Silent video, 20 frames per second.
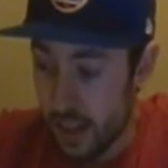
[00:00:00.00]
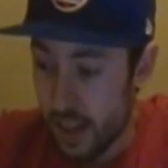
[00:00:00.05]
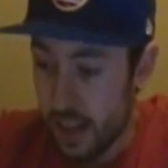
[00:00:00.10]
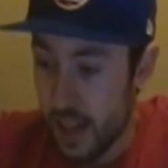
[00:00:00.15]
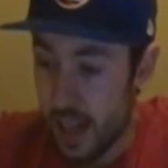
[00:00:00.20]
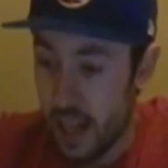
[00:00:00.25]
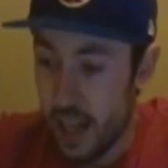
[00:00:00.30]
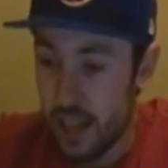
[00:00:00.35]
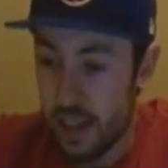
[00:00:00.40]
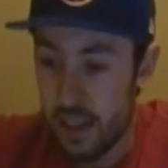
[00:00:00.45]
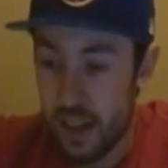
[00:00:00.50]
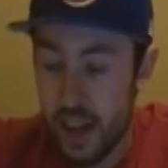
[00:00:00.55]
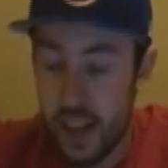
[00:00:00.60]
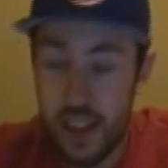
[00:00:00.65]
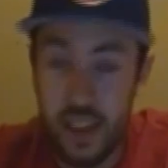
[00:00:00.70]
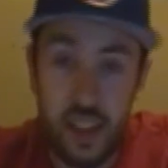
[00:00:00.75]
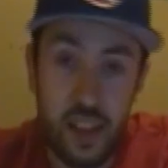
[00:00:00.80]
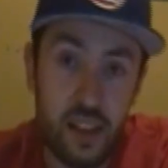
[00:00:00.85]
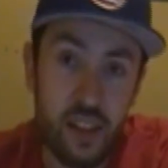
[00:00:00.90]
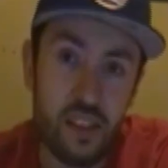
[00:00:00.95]
And I
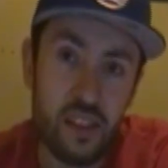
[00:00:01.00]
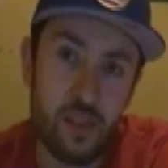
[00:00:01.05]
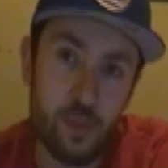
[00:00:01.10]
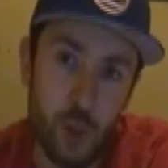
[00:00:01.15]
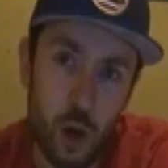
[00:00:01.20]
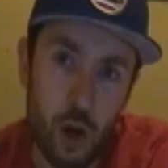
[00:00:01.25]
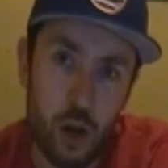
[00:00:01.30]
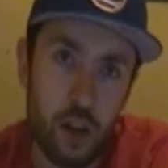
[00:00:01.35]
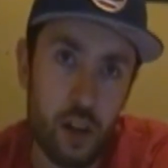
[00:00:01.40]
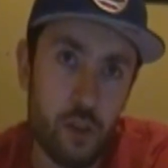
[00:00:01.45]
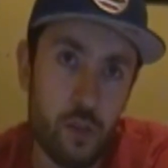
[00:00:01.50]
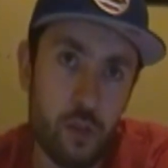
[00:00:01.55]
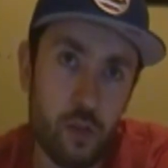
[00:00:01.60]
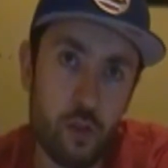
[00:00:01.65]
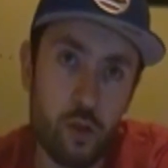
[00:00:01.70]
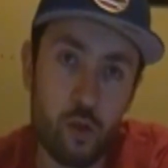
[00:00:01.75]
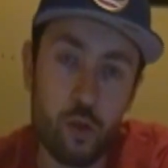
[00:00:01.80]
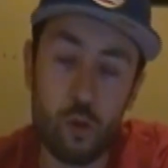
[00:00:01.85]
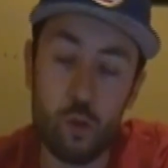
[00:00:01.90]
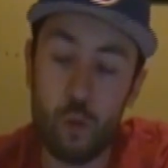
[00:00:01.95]
think it's smart if you
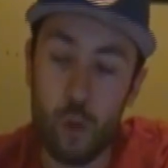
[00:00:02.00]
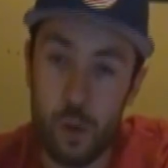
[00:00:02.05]
just do